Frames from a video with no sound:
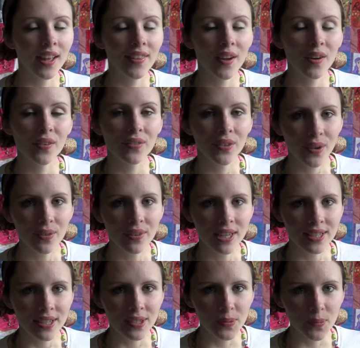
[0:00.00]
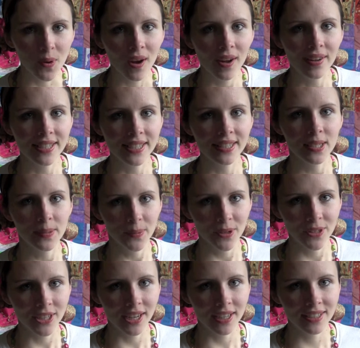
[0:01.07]
There are a few reasons why I did this
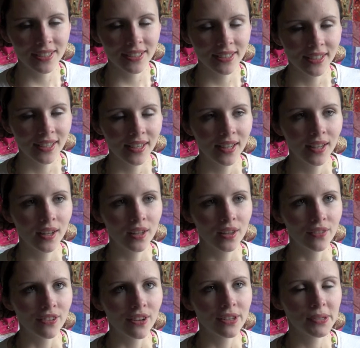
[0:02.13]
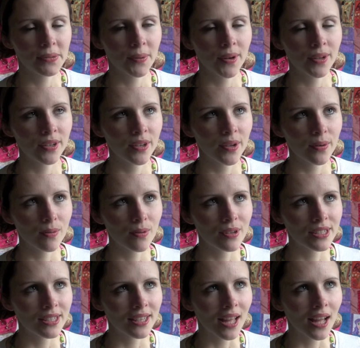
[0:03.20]
project. The first one
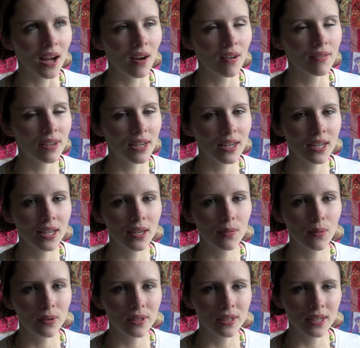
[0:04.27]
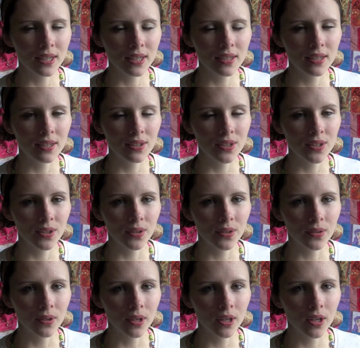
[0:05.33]
was that I really wanted
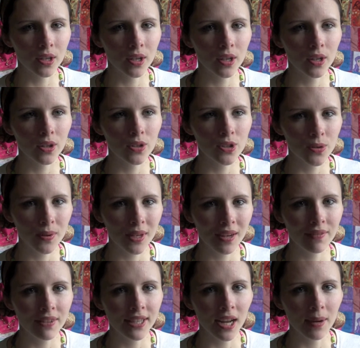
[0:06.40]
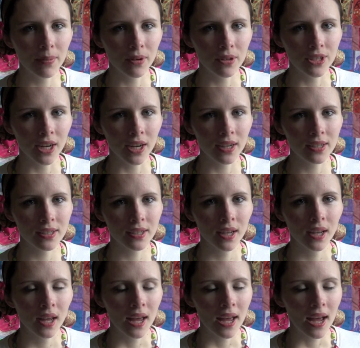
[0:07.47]
to do an everyday project,
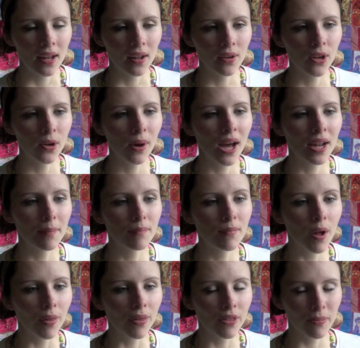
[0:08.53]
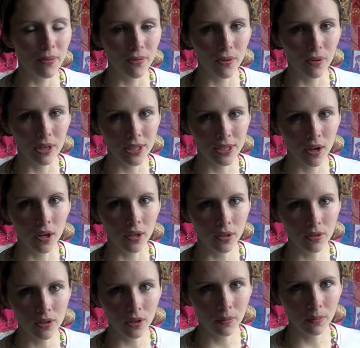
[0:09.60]
and I knew I had a month before I start a
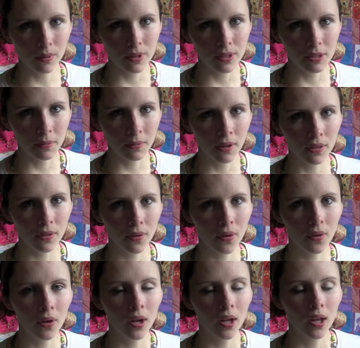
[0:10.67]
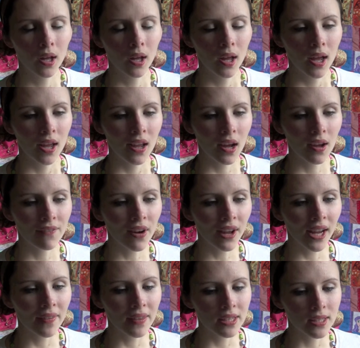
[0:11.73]
new job, so I thought, if I
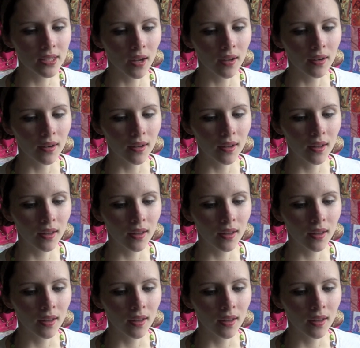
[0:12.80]
get this done,